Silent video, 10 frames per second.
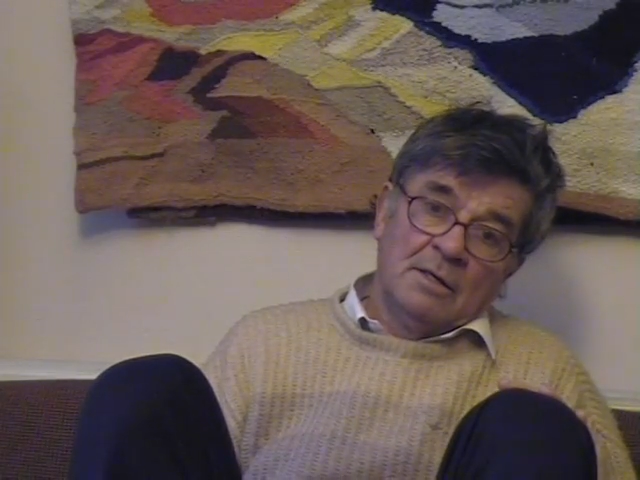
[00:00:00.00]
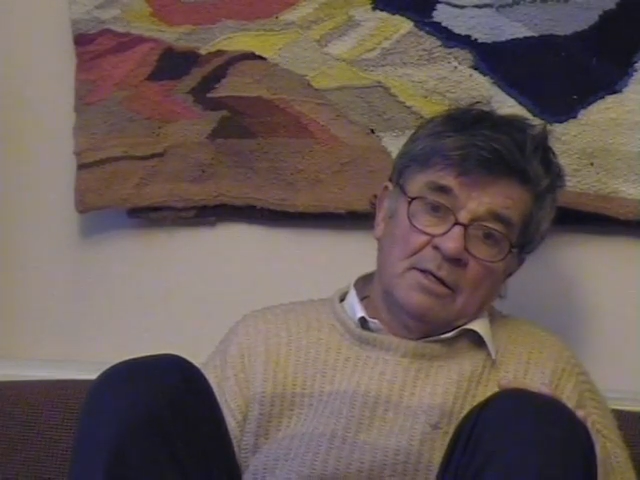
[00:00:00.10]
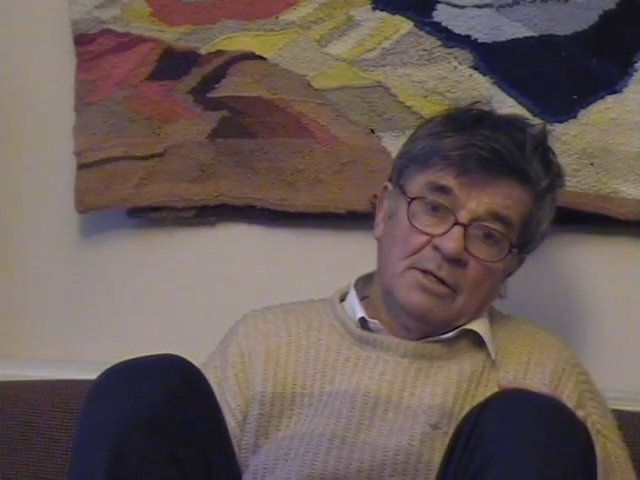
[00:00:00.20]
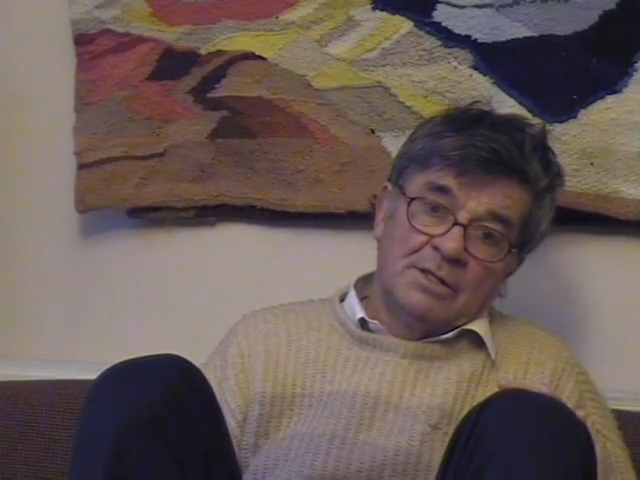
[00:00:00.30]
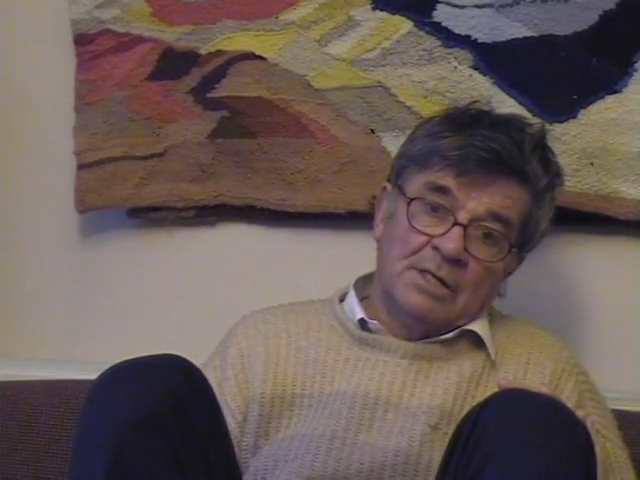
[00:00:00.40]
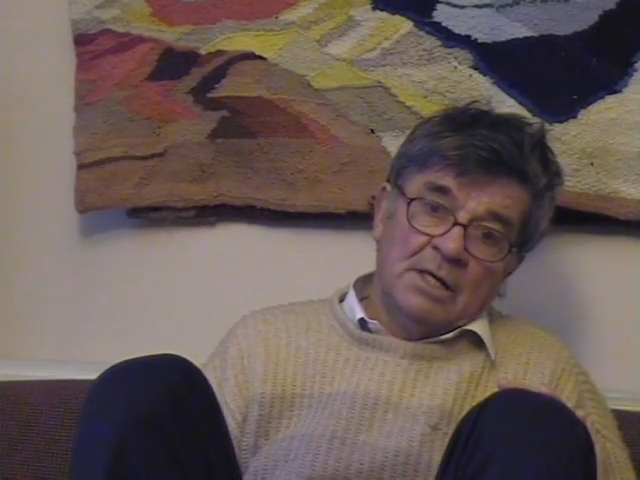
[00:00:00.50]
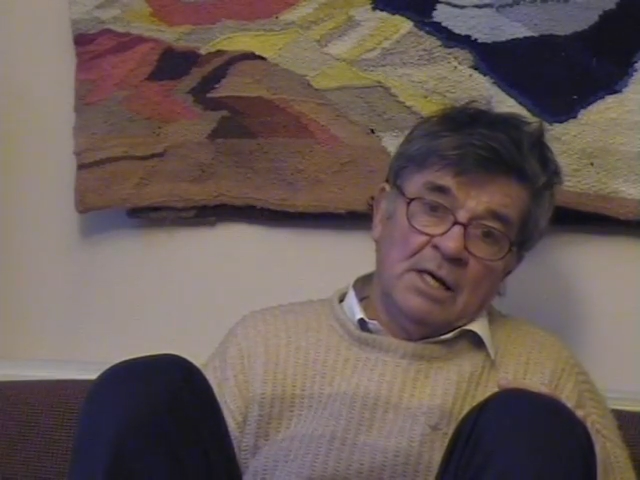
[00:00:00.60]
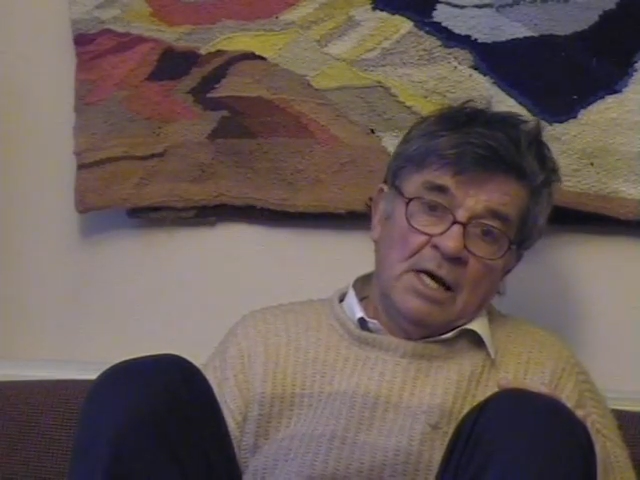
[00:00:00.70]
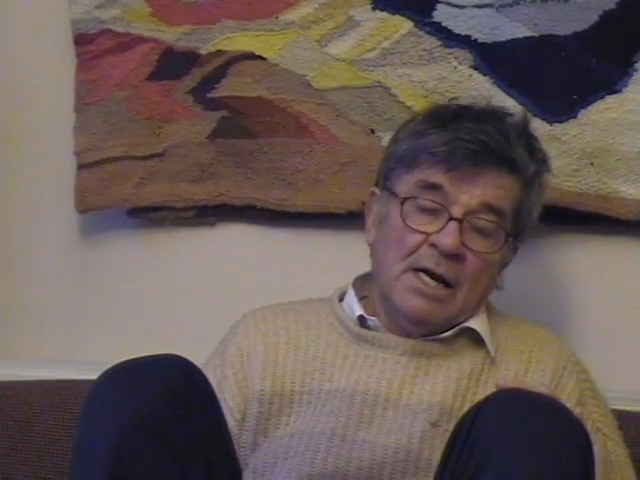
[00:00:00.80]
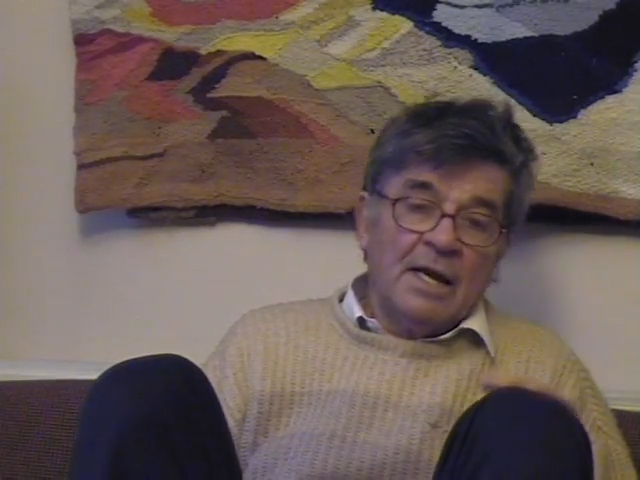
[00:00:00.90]
You see, now
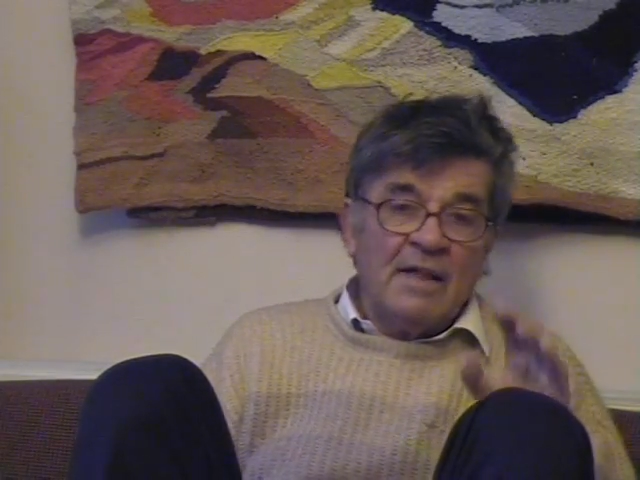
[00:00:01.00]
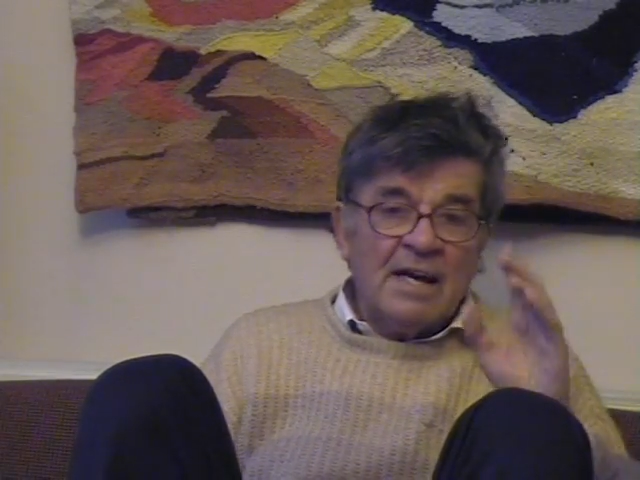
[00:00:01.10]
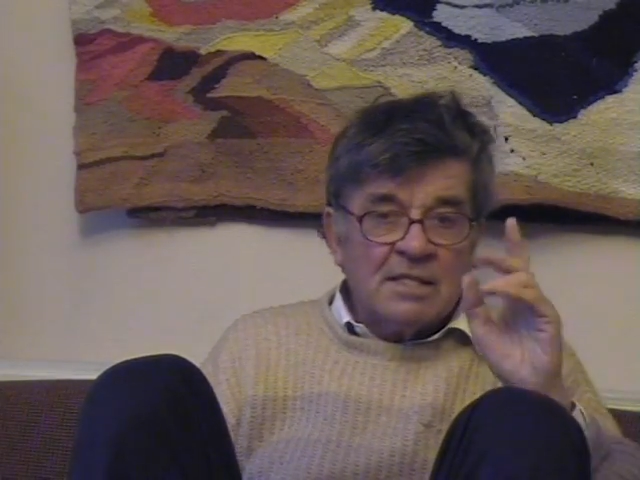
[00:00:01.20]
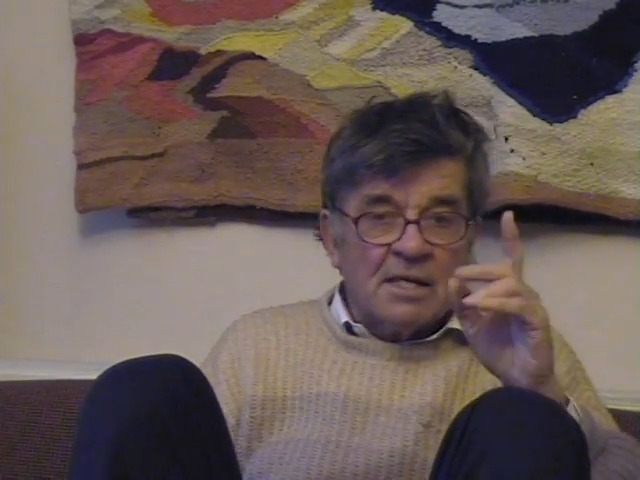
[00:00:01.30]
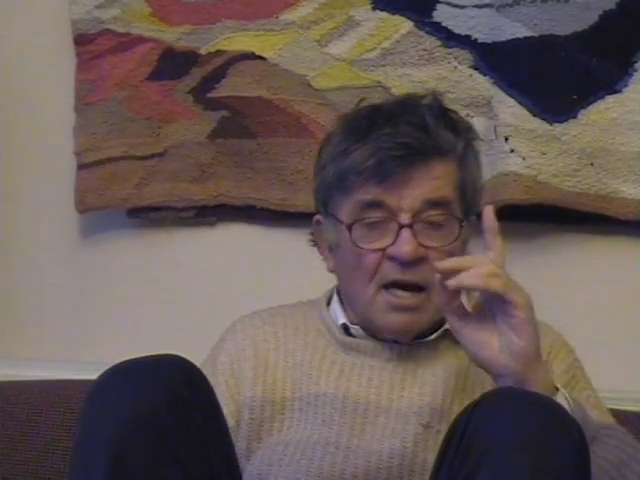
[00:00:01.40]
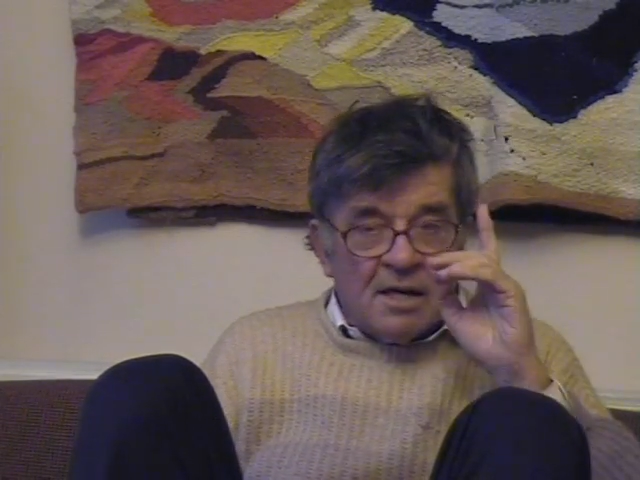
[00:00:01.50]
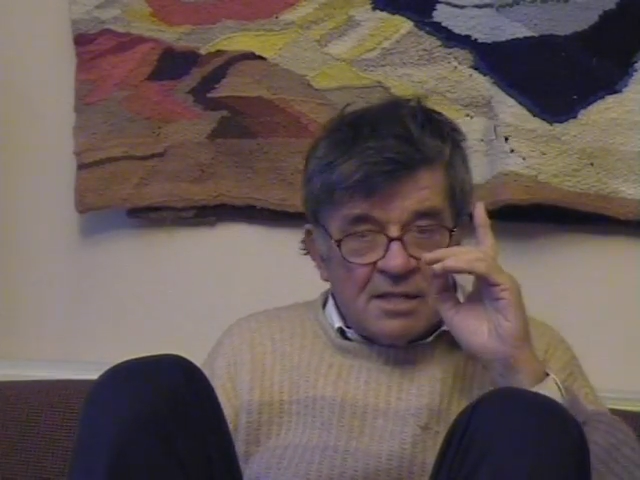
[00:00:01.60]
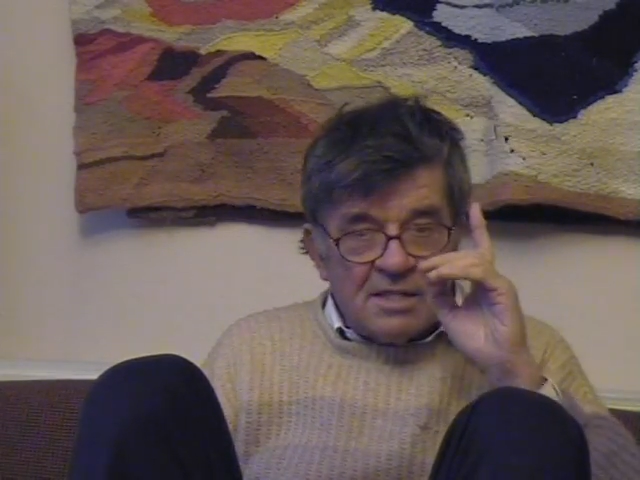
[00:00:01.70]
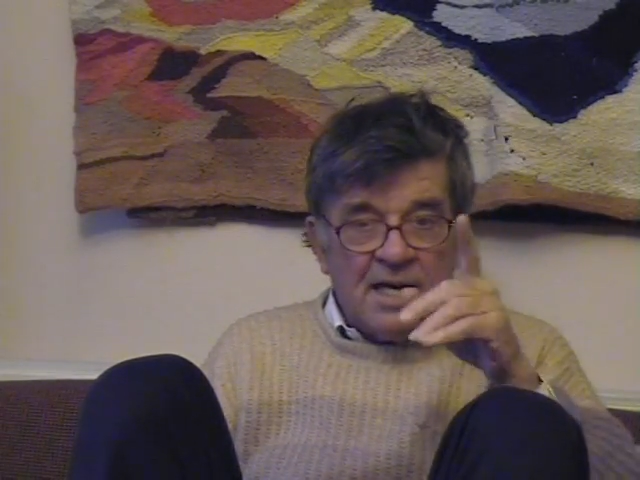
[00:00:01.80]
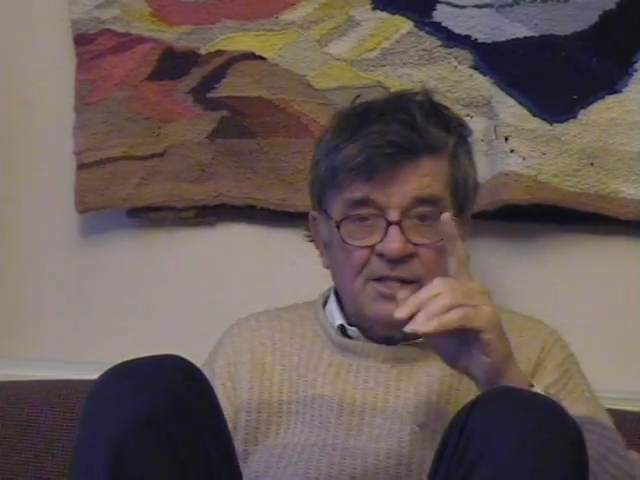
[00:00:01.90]
that's the kind of
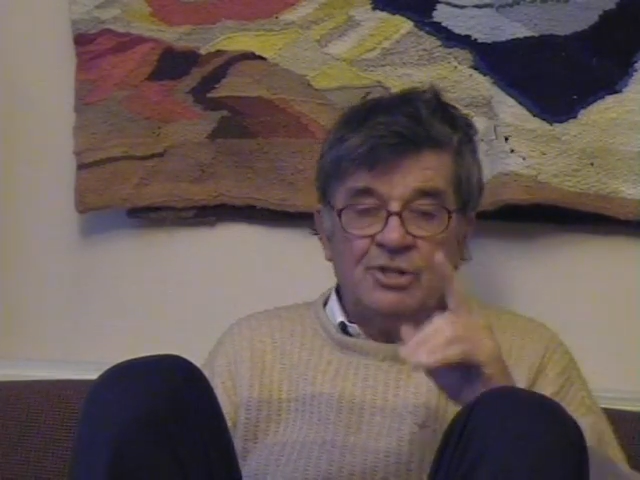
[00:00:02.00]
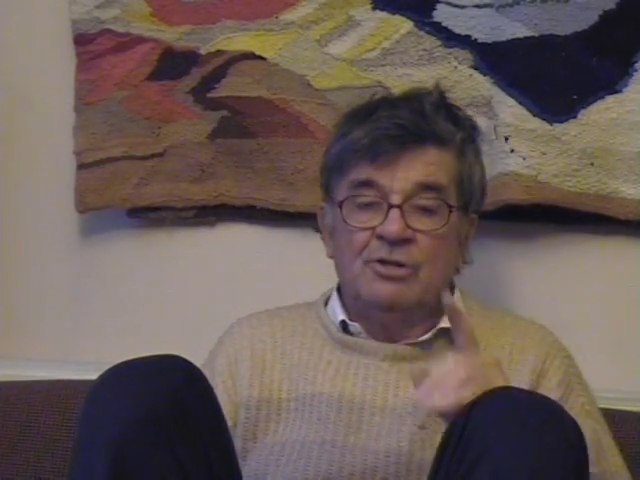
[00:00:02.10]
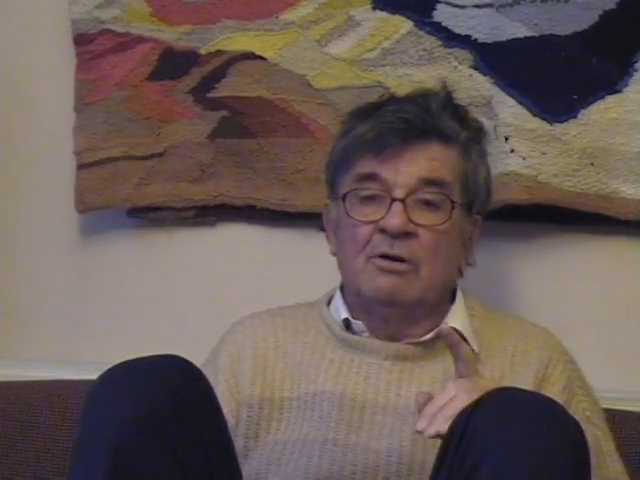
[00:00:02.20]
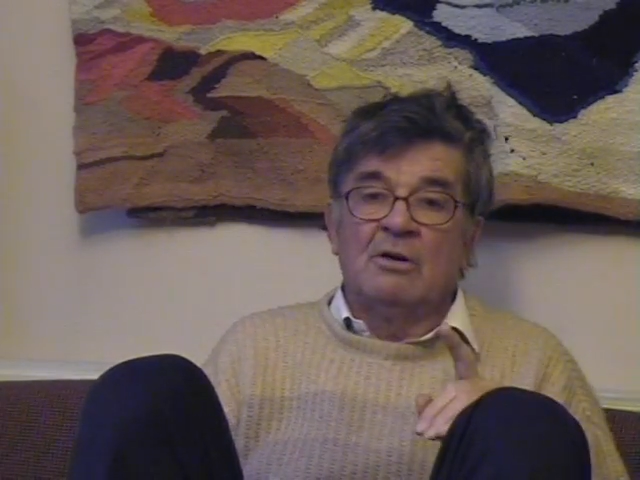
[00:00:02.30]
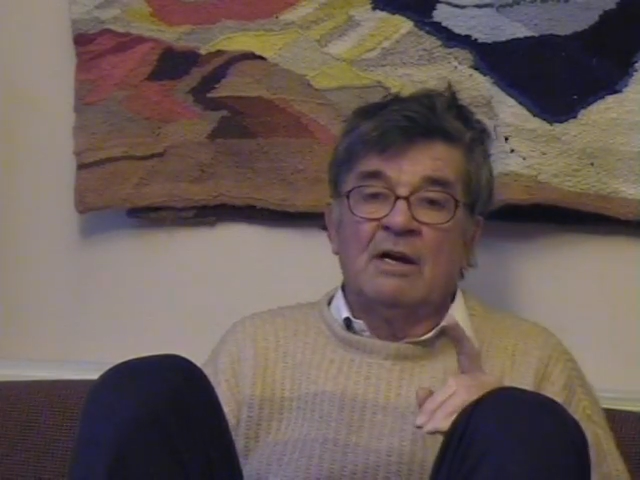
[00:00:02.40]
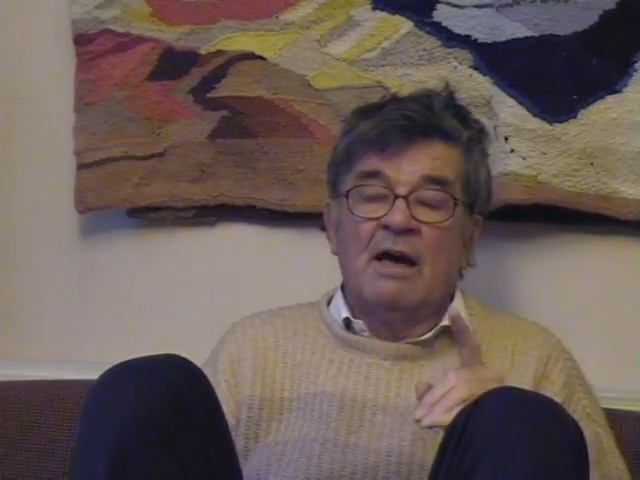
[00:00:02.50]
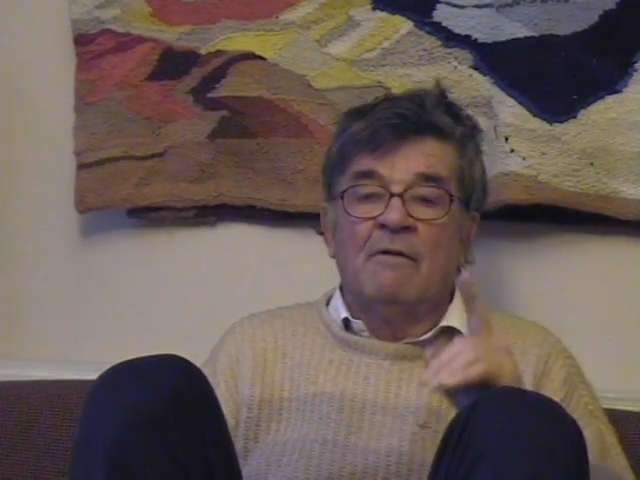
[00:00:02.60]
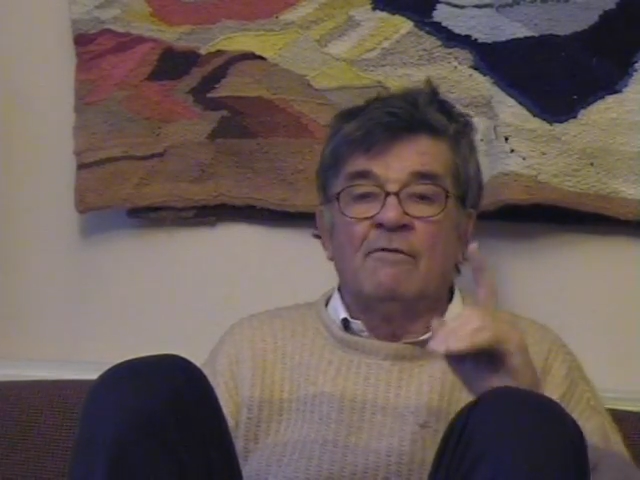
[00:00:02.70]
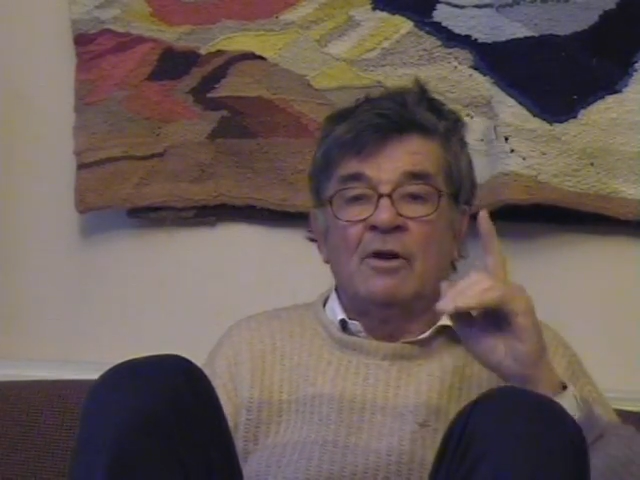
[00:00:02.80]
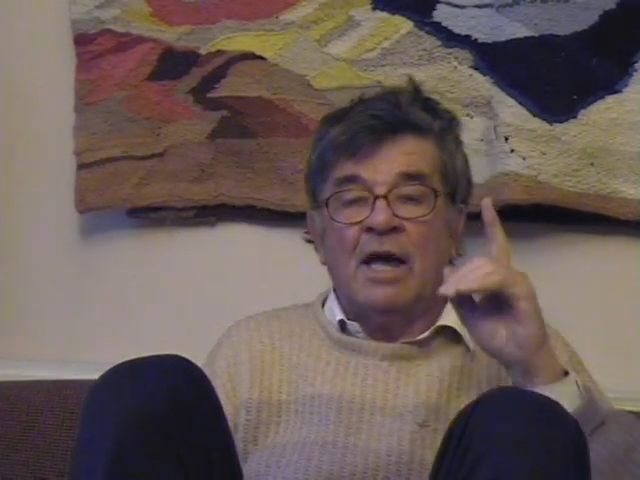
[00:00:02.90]
test you've got to
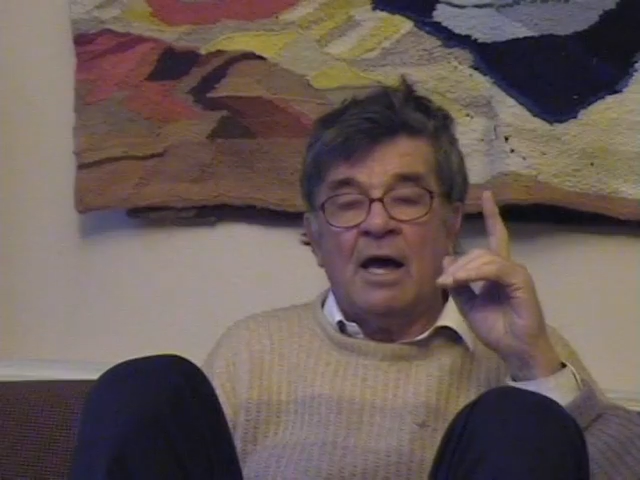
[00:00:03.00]
have on